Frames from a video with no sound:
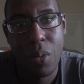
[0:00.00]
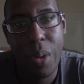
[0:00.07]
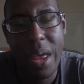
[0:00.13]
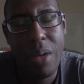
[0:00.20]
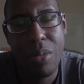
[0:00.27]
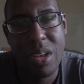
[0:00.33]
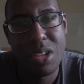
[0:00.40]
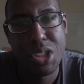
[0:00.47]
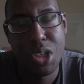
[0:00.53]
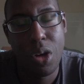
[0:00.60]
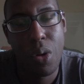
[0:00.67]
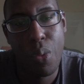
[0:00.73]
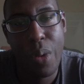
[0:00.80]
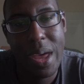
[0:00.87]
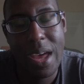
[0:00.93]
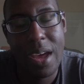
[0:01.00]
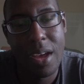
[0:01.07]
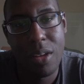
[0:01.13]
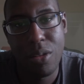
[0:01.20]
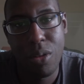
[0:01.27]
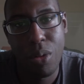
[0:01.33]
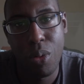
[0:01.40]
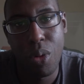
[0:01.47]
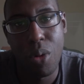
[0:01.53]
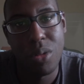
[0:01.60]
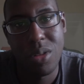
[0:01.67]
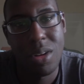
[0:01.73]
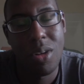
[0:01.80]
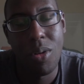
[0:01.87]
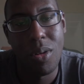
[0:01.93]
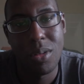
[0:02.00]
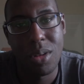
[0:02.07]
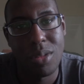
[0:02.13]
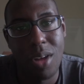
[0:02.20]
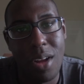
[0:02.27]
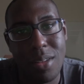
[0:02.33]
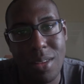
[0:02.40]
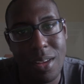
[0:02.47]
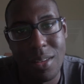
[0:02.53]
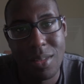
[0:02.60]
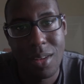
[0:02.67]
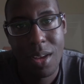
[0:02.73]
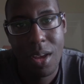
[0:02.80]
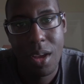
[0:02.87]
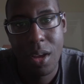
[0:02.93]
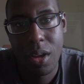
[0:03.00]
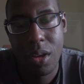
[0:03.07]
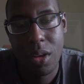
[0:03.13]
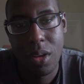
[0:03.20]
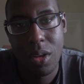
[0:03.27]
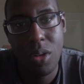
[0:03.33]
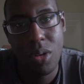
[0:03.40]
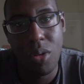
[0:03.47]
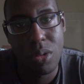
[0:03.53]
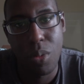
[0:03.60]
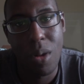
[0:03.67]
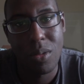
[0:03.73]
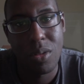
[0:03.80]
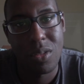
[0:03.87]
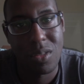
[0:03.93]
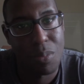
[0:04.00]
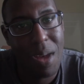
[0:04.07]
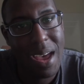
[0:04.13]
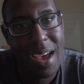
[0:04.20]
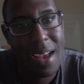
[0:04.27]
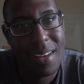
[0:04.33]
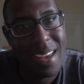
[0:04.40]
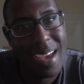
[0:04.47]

Where is your way to go to the orthodontist? You don't want to smile